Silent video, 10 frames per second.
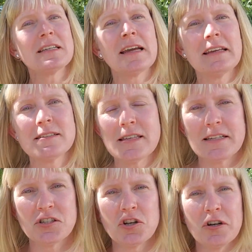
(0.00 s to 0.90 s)
and I can
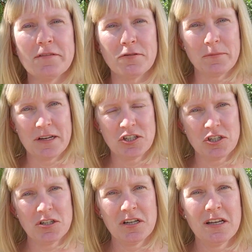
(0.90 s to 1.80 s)
send your
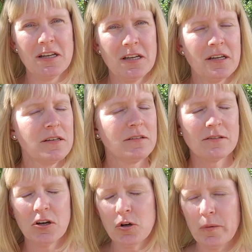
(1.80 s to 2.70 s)
information
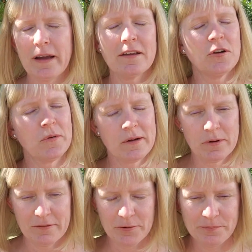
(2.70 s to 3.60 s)
her way, your way,
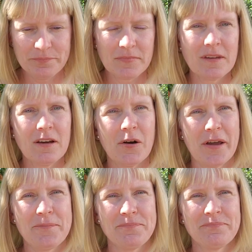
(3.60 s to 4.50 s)
whatever. Okay,